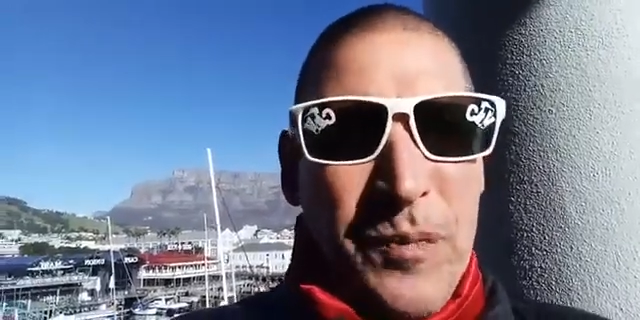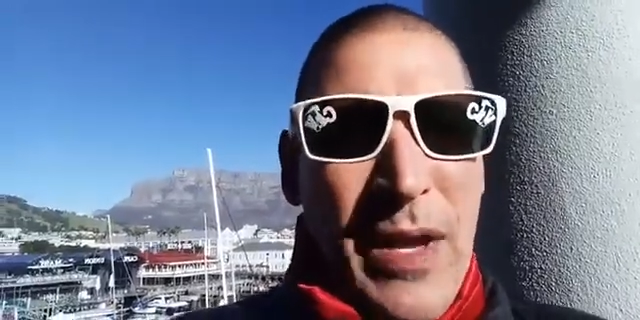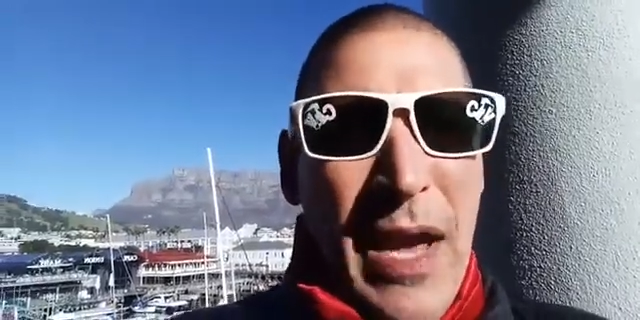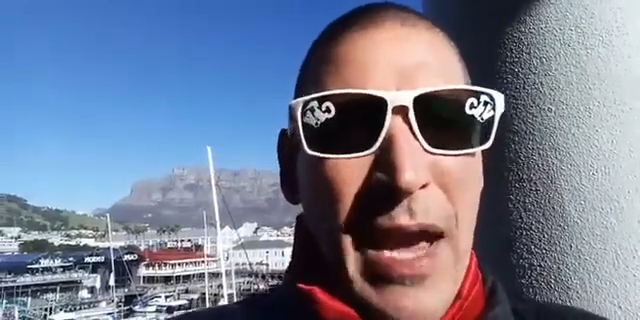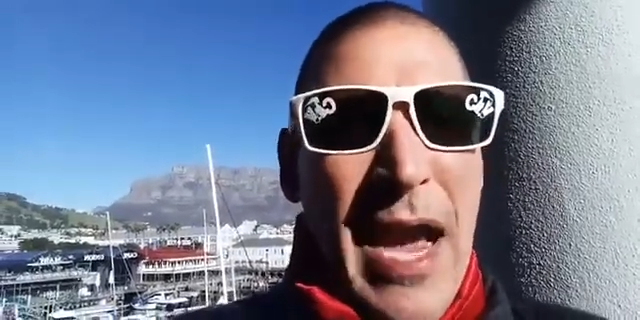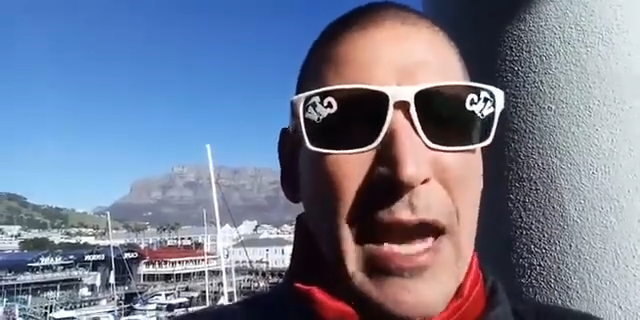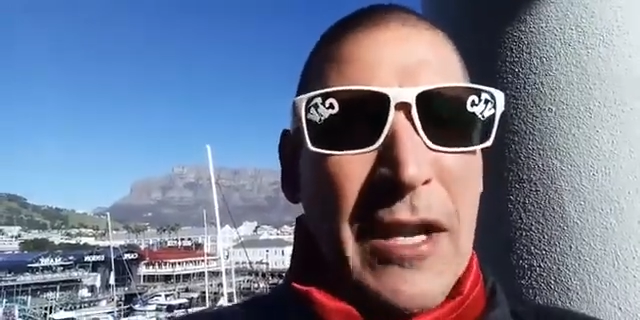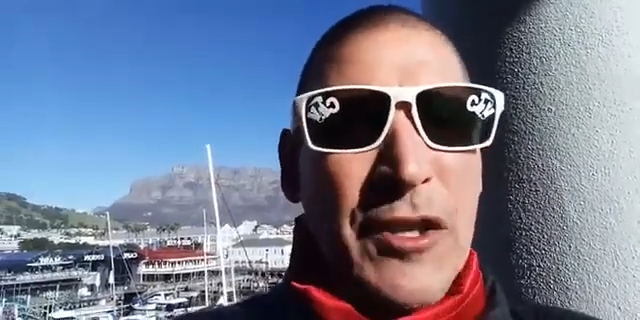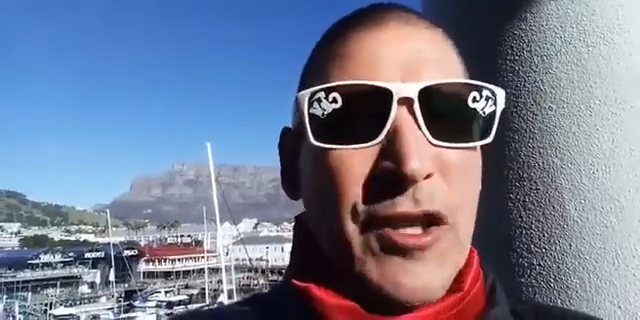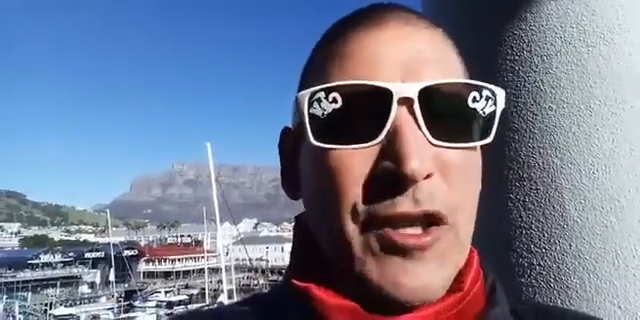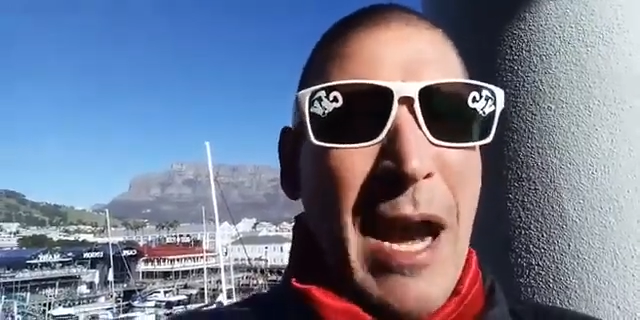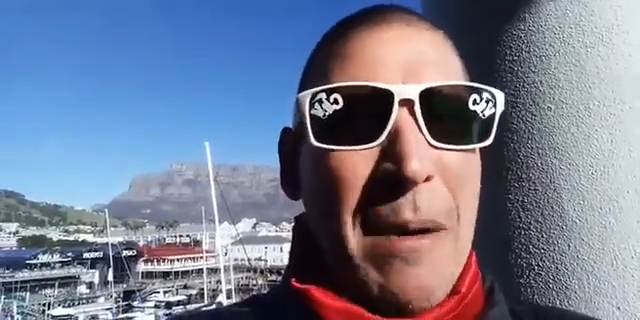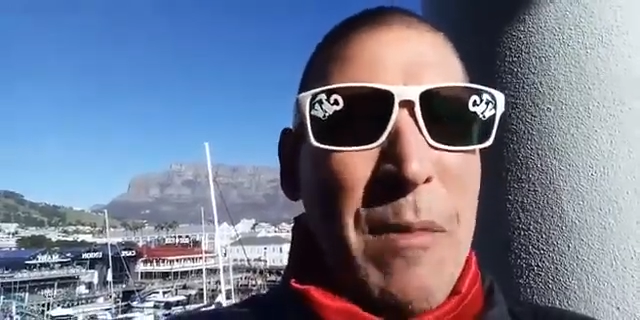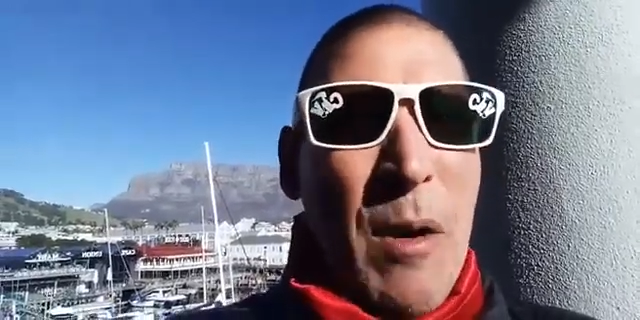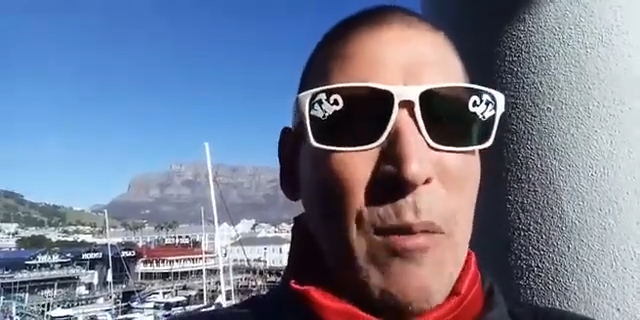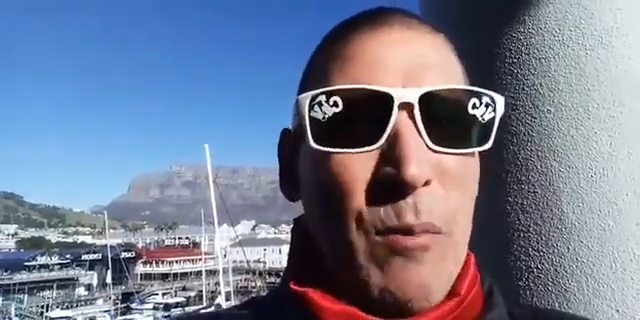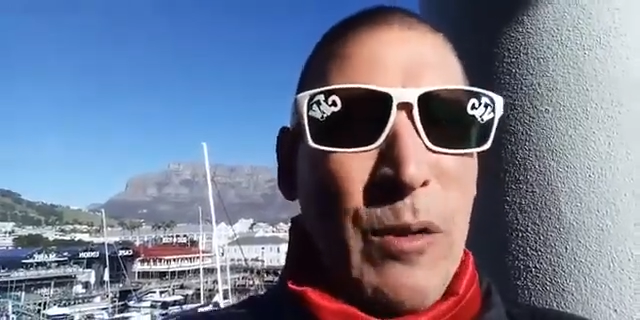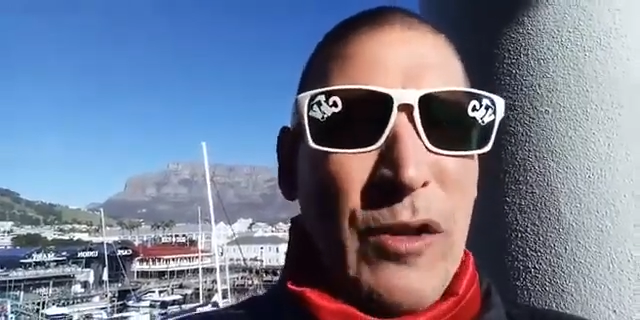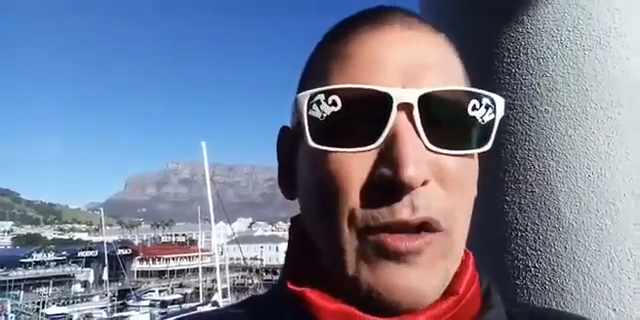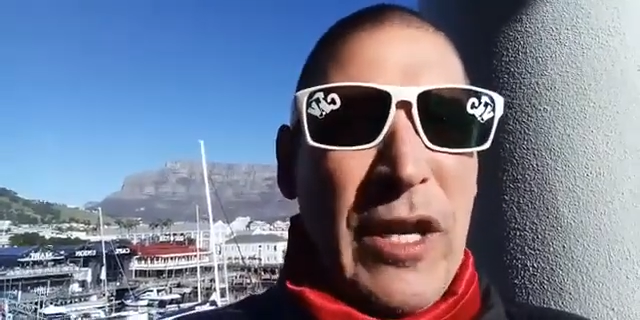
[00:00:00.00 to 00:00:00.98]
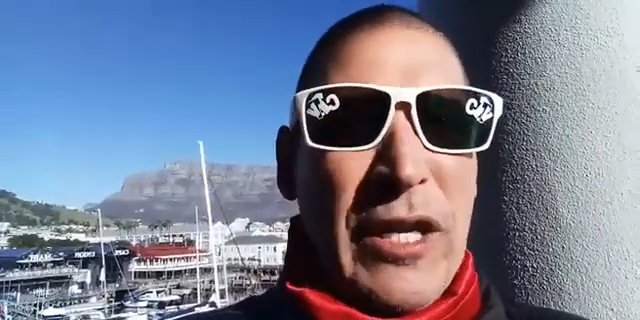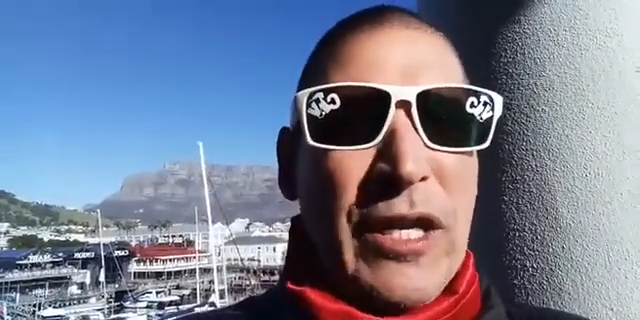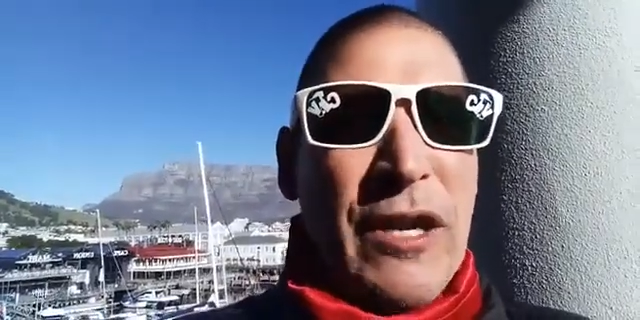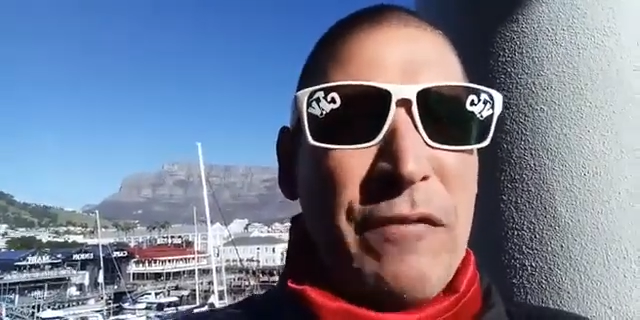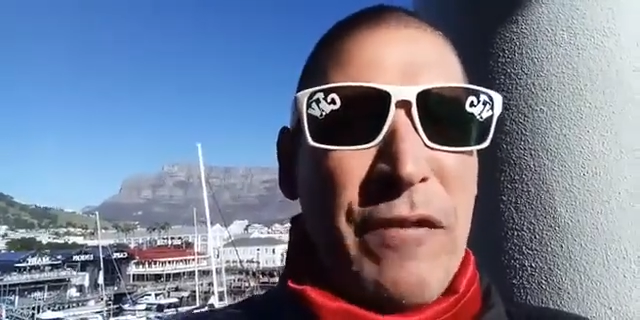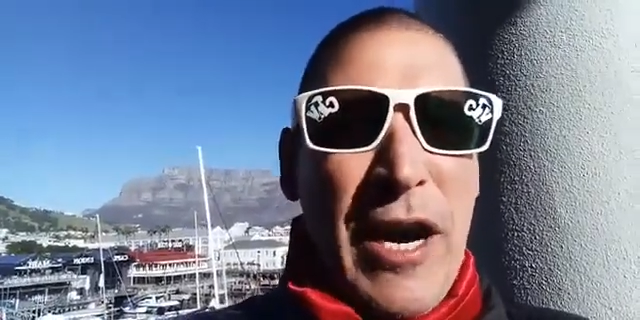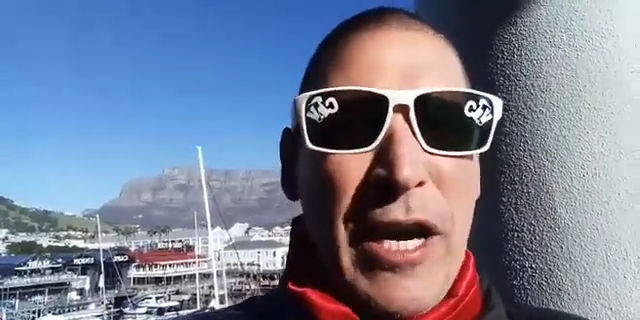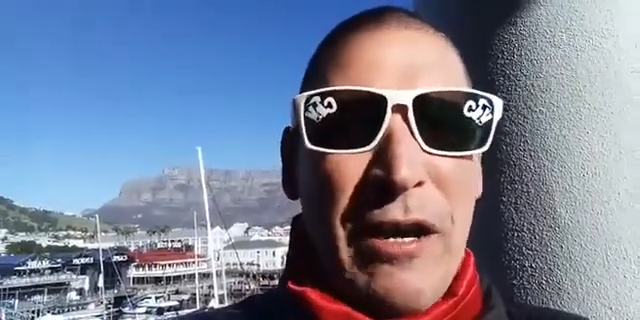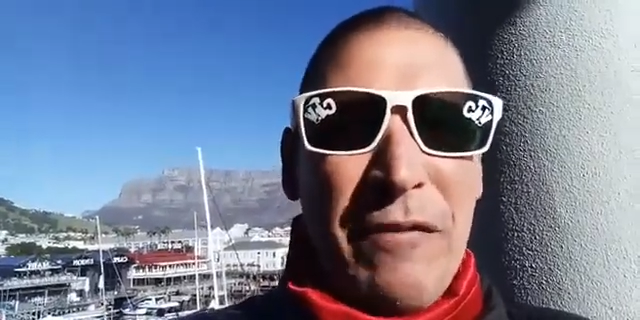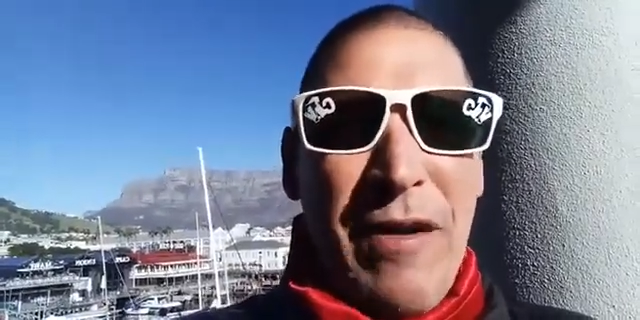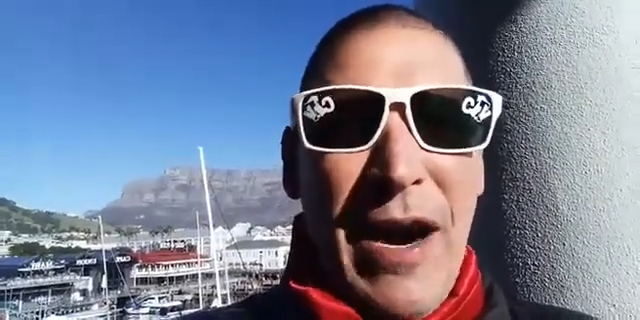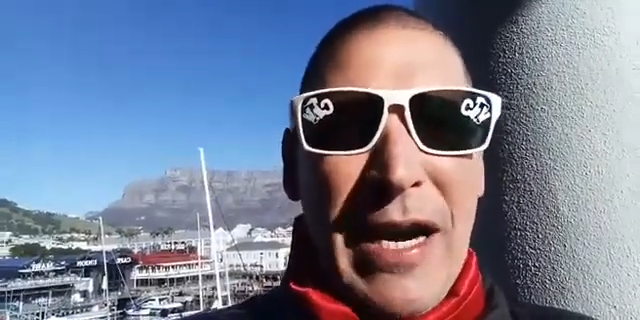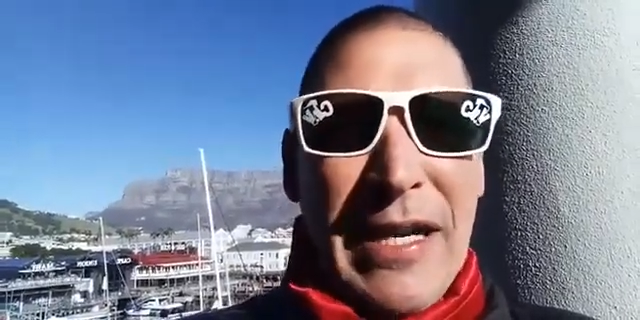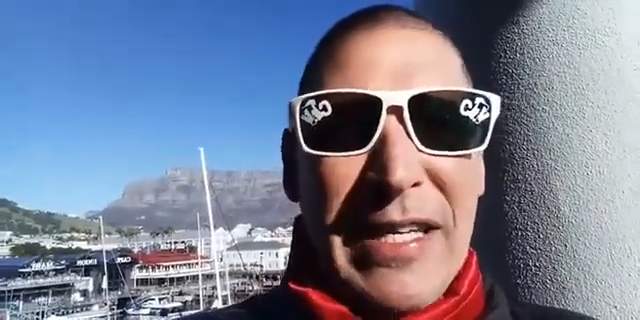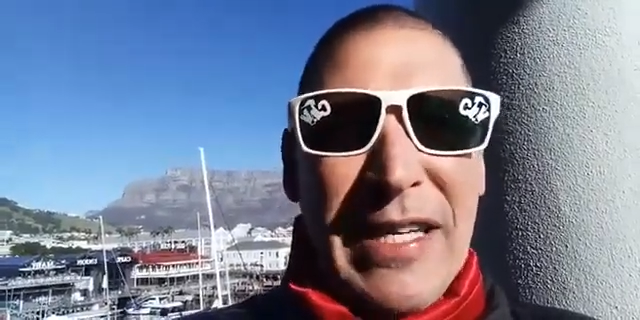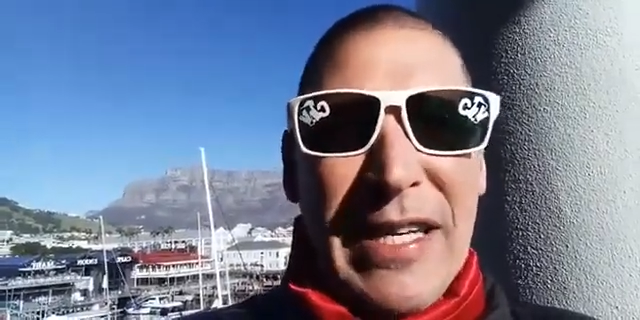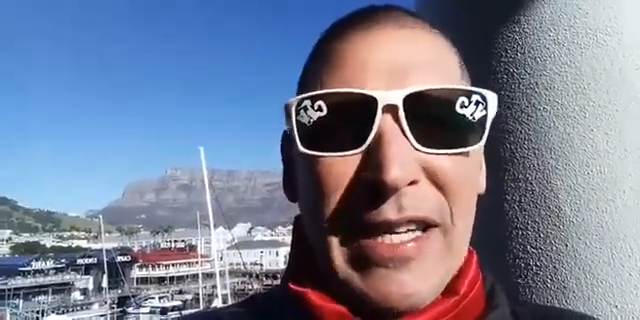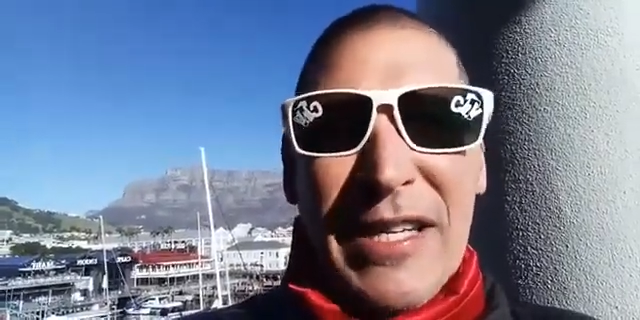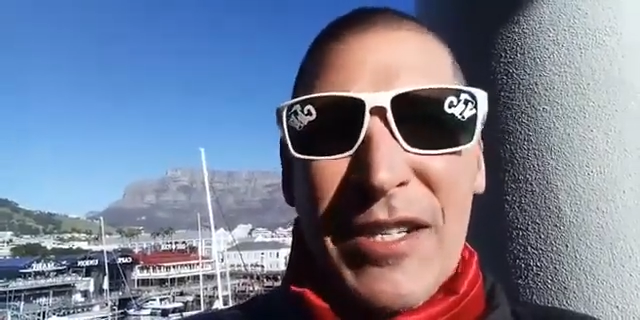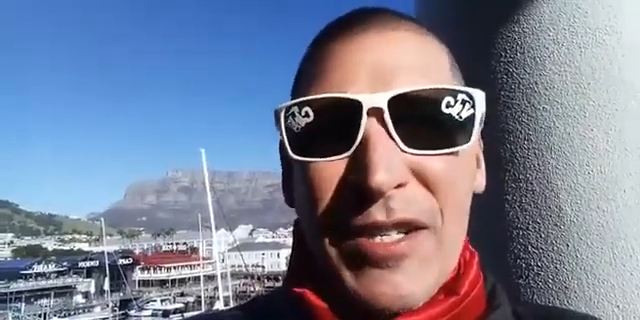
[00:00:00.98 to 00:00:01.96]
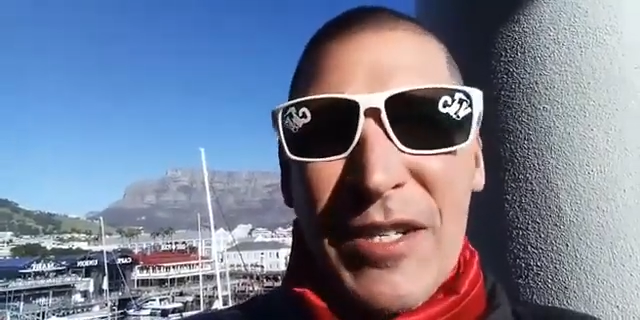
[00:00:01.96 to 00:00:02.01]
and to come up with innovative
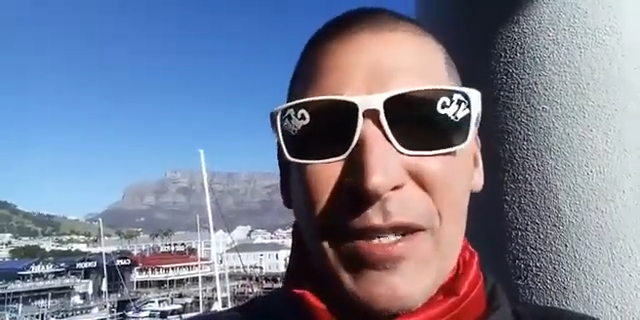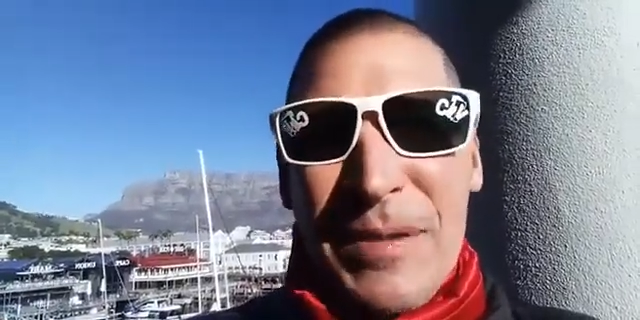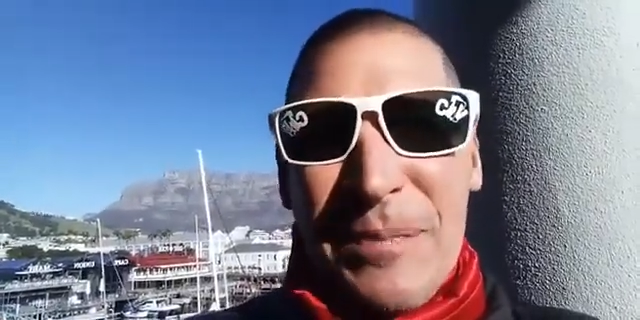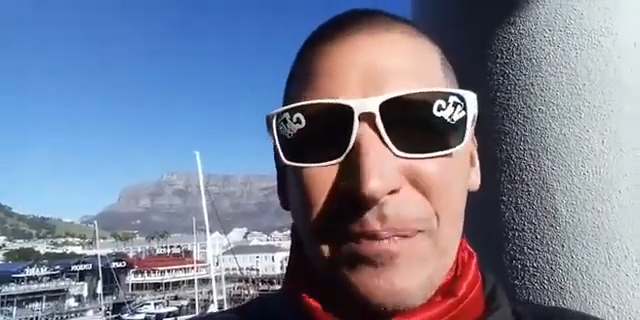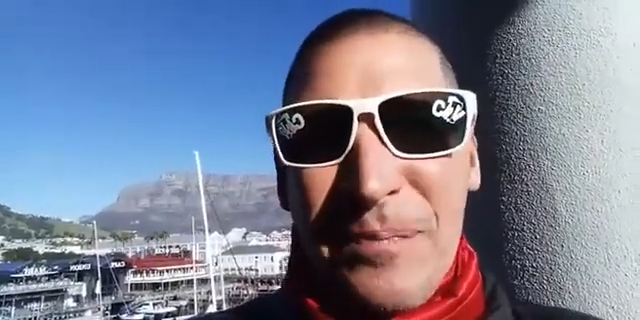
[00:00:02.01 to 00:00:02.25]
ideas.